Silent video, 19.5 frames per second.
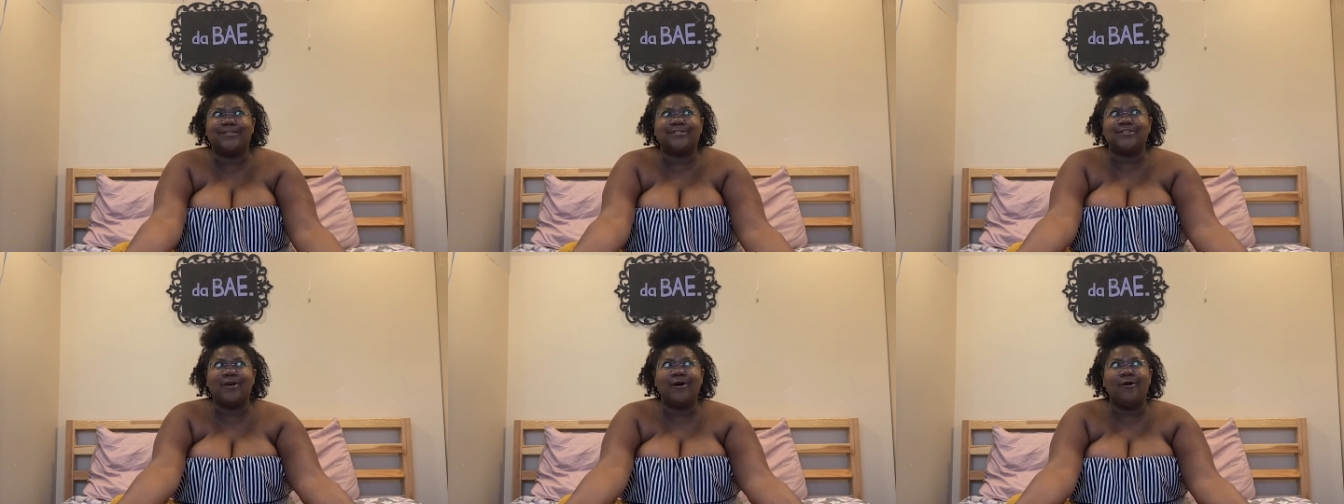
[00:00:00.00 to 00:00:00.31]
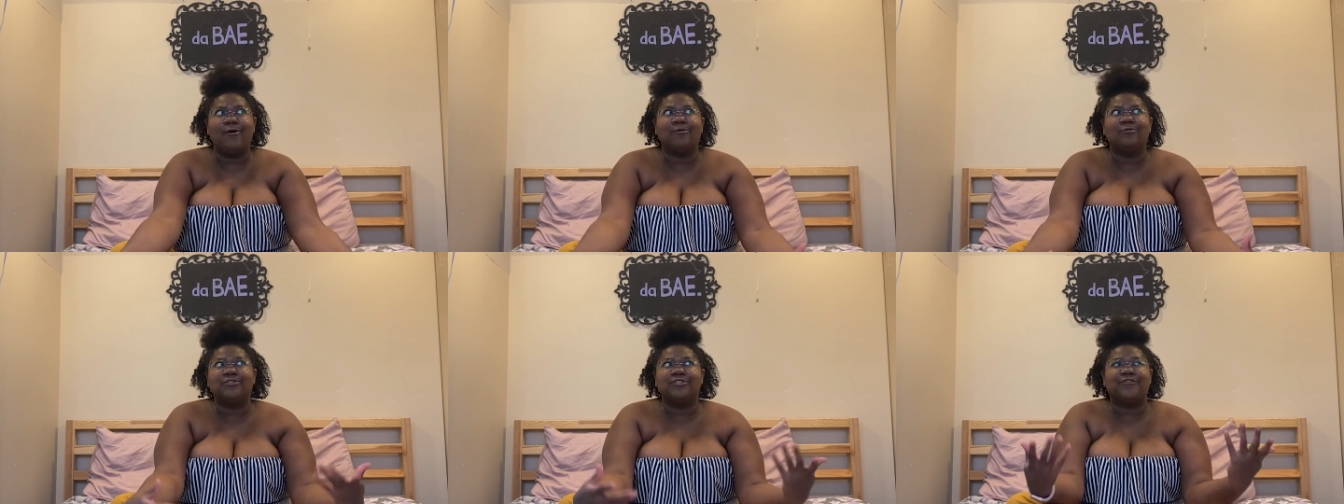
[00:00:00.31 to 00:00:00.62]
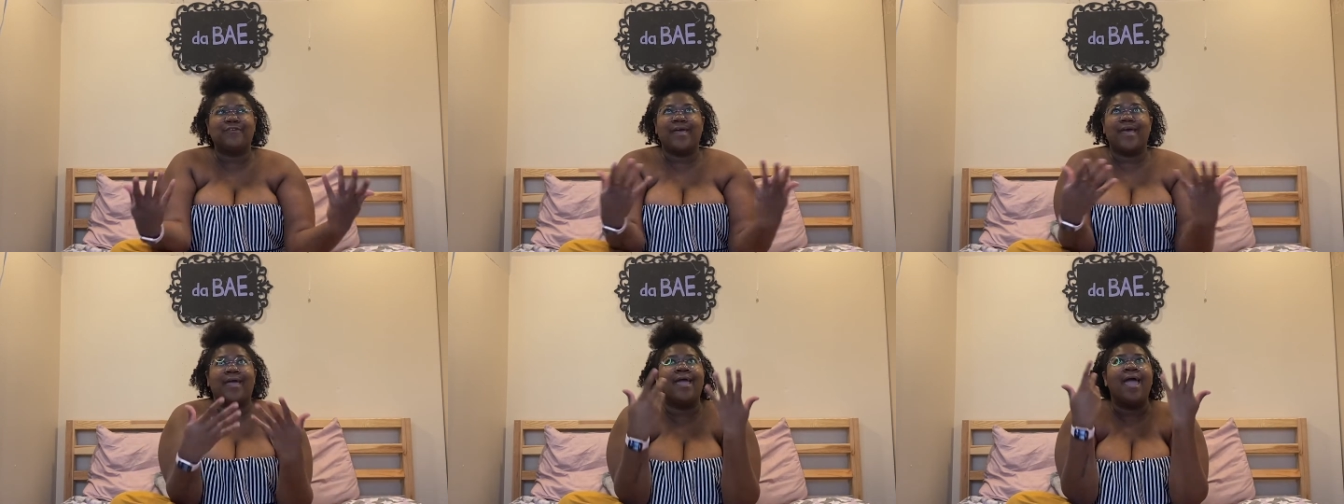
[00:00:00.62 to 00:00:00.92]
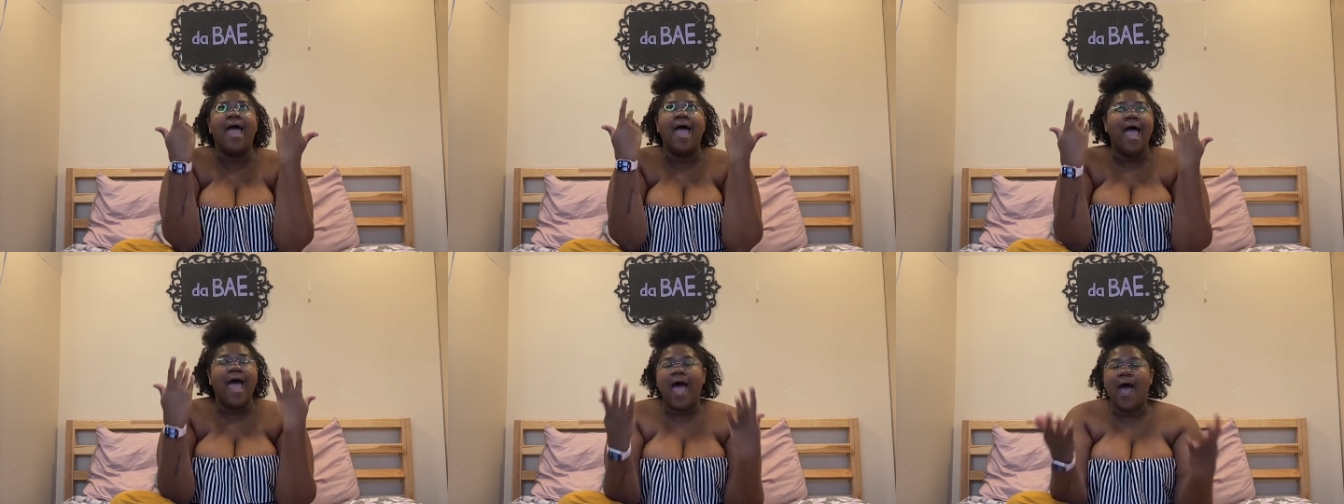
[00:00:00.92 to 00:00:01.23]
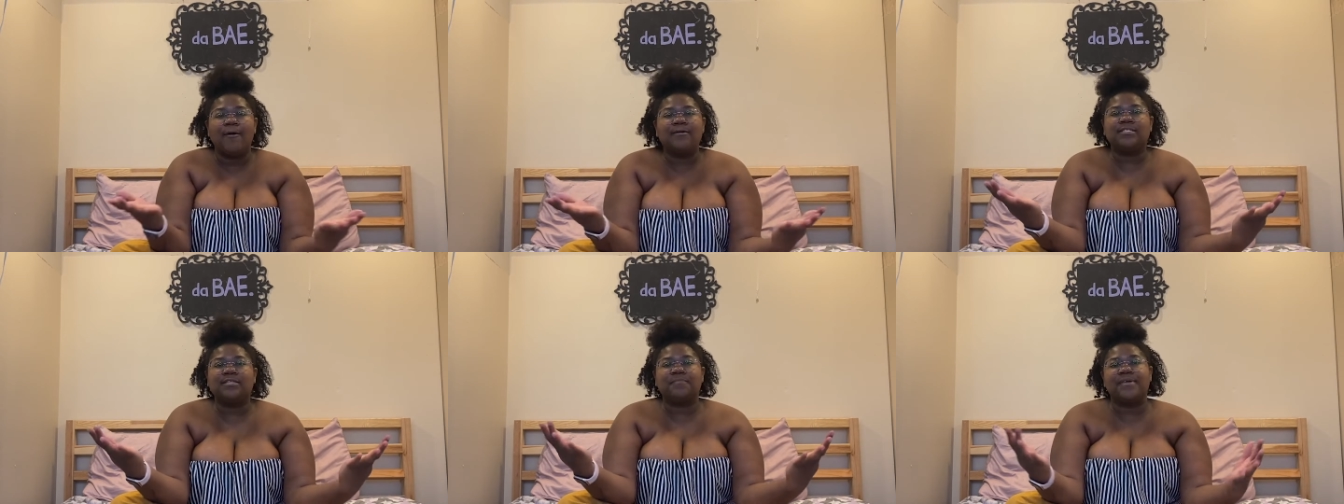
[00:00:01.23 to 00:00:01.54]
So Jave,
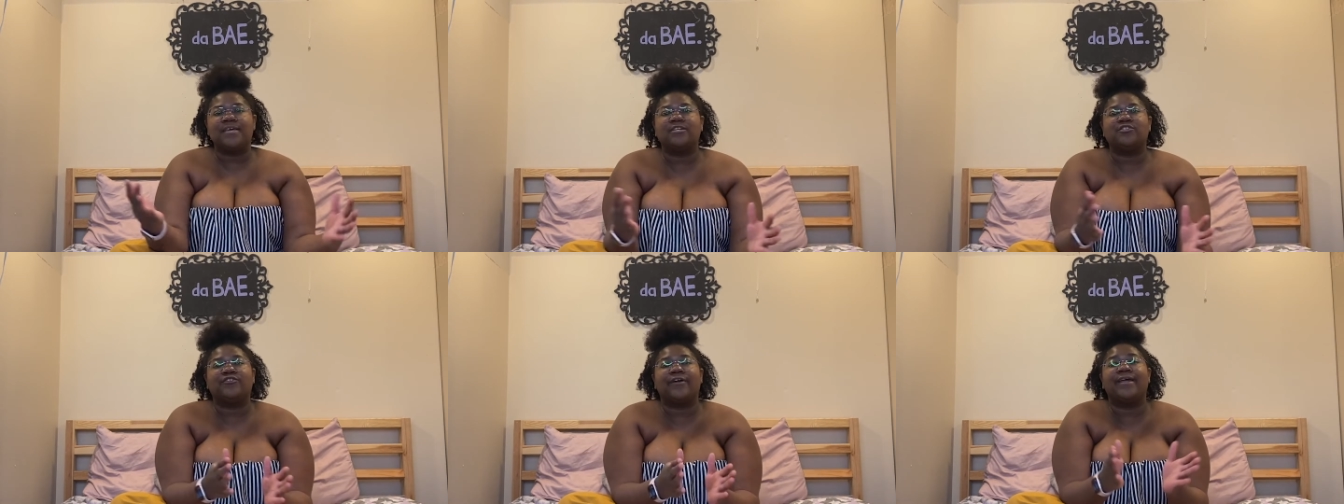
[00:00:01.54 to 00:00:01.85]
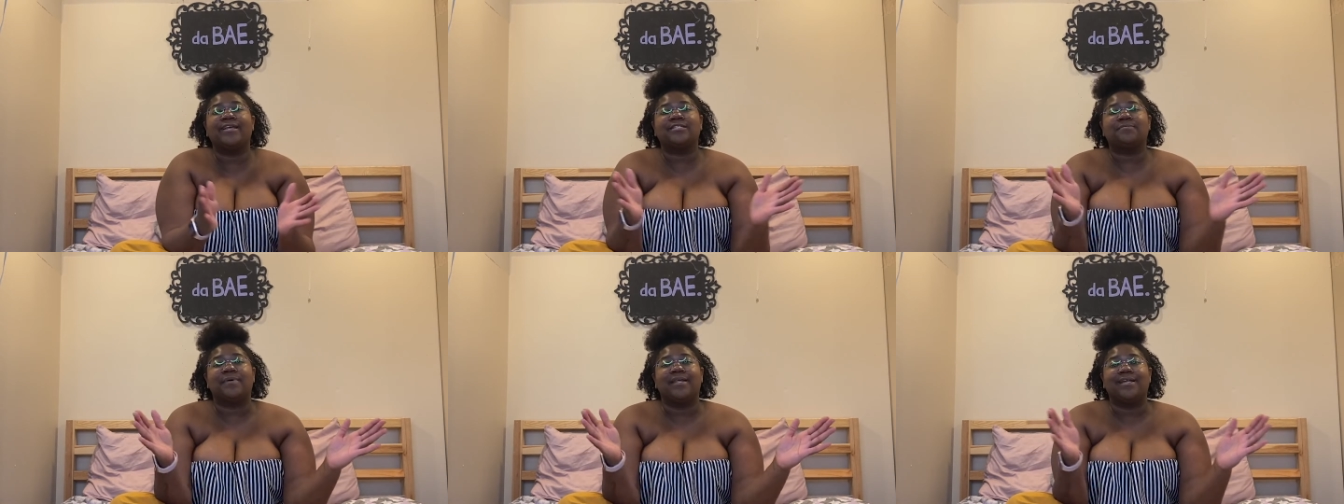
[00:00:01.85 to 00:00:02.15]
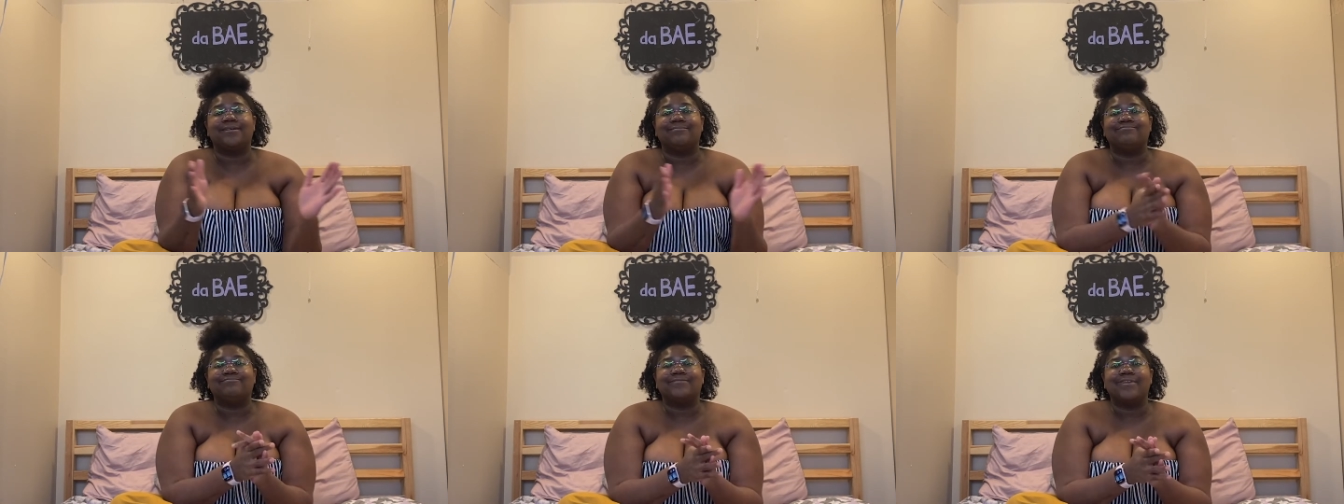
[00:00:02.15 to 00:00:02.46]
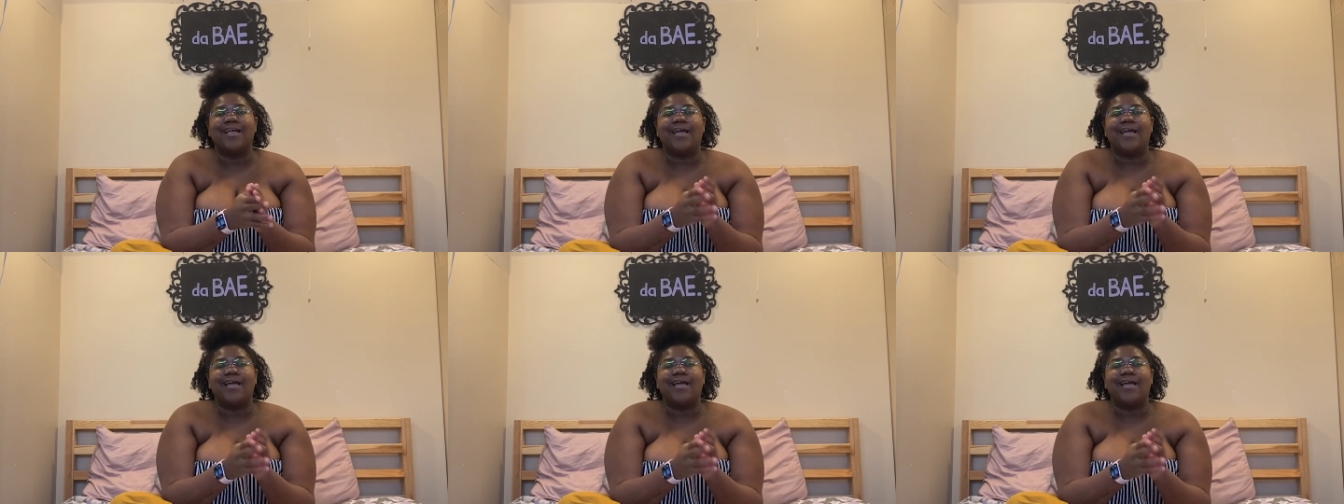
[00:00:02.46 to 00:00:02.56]
how is it being transmitted?